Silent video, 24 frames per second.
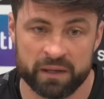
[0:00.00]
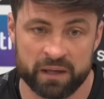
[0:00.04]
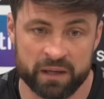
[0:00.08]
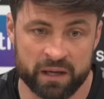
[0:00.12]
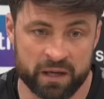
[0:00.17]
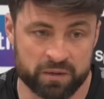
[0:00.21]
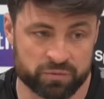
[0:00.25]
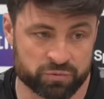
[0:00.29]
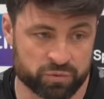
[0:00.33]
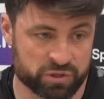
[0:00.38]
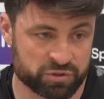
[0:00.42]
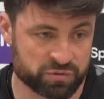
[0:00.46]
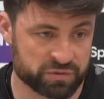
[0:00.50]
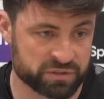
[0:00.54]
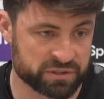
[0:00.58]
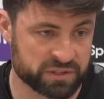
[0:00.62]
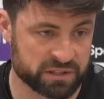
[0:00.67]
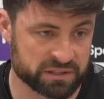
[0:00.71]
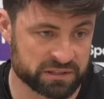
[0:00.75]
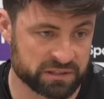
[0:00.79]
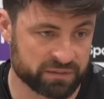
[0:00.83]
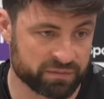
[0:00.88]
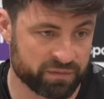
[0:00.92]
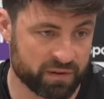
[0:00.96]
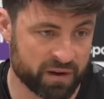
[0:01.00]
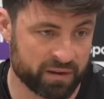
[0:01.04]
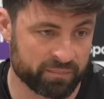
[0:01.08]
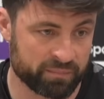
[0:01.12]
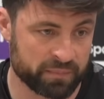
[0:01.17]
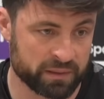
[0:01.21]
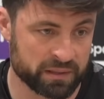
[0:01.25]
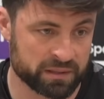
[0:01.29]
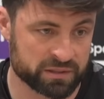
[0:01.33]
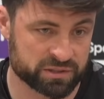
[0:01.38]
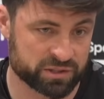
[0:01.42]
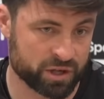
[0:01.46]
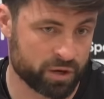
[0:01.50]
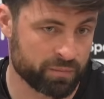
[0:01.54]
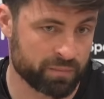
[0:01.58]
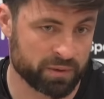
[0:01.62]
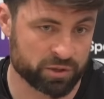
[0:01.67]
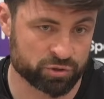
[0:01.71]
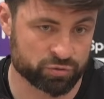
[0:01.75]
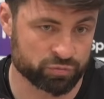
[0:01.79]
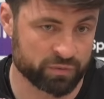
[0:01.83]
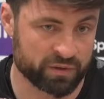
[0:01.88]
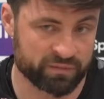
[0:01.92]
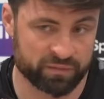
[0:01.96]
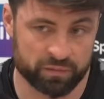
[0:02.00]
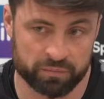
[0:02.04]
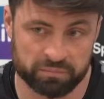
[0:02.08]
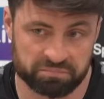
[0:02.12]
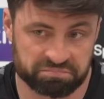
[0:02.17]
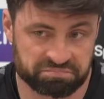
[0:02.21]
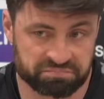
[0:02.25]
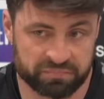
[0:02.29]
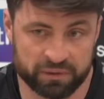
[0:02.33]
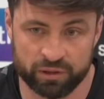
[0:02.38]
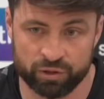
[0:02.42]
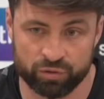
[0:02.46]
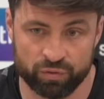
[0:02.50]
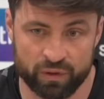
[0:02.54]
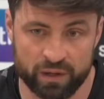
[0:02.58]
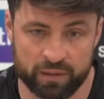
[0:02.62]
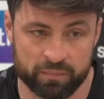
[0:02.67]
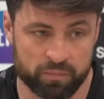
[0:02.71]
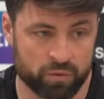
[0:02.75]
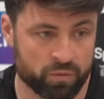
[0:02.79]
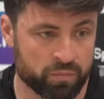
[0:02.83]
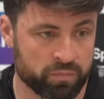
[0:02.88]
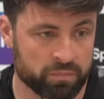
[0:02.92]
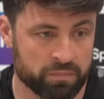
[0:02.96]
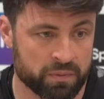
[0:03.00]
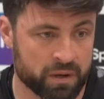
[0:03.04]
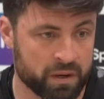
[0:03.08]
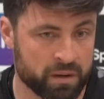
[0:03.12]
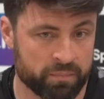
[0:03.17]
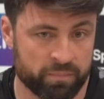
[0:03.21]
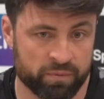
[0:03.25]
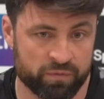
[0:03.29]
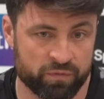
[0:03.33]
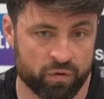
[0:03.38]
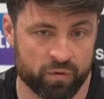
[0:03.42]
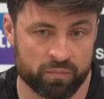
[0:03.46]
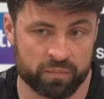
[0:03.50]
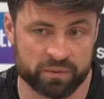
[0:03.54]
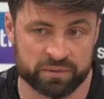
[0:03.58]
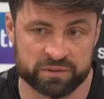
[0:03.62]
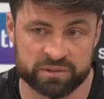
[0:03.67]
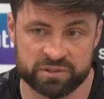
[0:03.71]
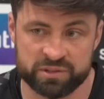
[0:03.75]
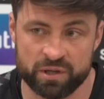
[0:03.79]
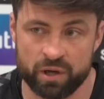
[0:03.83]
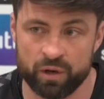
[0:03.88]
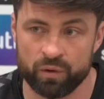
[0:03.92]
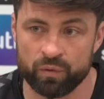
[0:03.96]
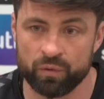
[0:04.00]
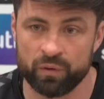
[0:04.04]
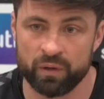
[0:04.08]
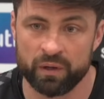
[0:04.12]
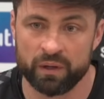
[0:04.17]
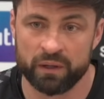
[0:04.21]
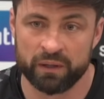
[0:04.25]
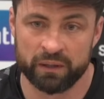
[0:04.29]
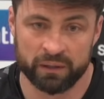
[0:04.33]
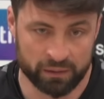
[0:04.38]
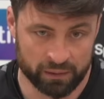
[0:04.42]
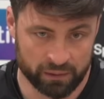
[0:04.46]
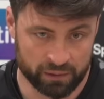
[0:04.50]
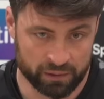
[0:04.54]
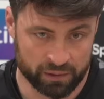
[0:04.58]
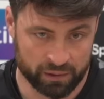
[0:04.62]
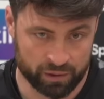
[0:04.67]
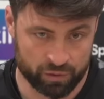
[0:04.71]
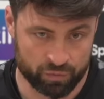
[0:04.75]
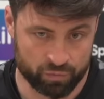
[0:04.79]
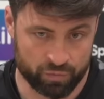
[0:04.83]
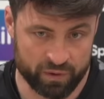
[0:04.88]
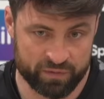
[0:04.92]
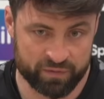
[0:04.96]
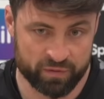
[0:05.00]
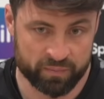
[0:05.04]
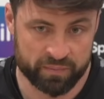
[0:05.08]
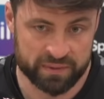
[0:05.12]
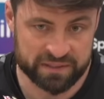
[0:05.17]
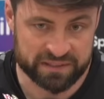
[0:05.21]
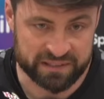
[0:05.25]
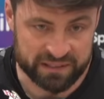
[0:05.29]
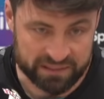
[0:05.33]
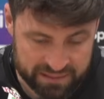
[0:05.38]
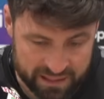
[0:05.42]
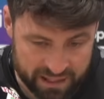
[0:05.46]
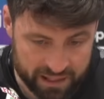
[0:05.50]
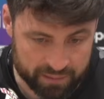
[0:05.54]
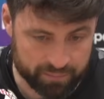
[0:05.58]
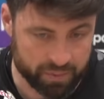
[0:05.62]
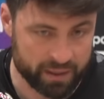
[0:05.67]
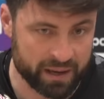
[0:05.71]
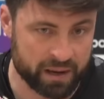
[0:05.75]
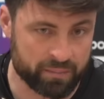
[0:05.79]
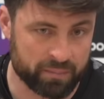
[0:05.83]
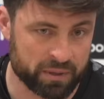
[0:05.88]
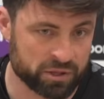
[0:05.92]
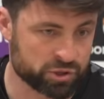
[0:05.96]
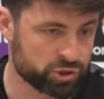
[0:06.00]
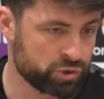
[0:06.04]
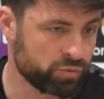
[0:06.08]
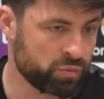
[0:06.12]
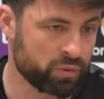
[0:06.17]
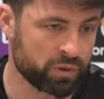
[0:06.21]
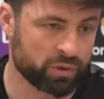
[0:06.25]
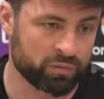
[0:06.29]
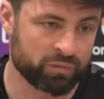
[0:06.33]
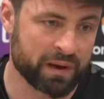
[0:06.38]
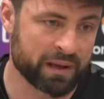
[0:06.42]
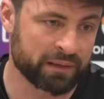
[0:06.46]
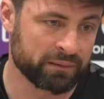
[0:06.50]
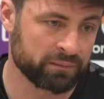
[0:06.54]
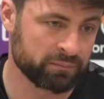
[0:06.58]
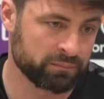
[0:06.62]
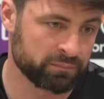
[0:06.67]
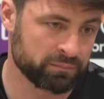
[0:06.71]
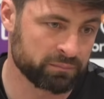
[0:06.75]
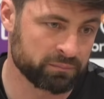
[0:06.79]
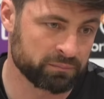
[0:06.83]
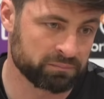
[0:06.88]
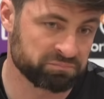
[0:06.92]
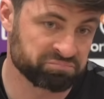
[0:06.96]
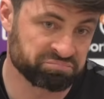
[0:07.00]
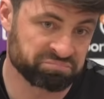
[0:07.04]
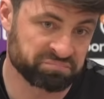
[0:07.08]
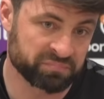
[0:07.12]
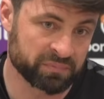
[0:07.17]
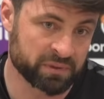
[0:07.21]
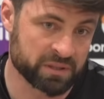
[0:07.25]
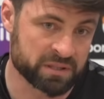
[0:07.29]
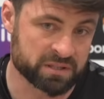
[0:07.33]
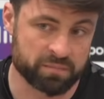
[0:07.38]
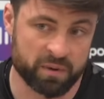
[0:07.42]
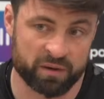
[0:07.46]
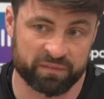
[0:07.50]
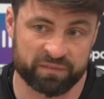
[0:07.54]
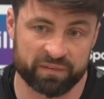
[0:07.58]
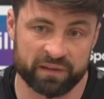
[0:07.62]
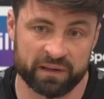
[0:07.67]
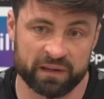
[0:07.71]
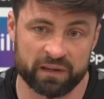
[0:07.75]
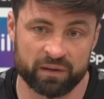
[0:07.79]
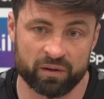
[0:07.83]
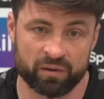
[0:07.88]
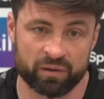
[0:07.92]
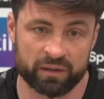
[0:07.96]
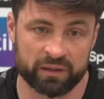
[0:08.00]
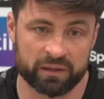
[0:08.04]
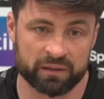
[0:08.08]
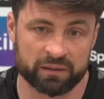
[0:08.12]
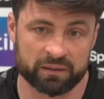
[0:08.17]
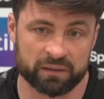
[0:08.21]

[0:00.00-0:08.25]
Ipswich for 65 minutes, so much rhythm, incredible performance. So rhythm is dictated by how much you want to run, is my feeling on it.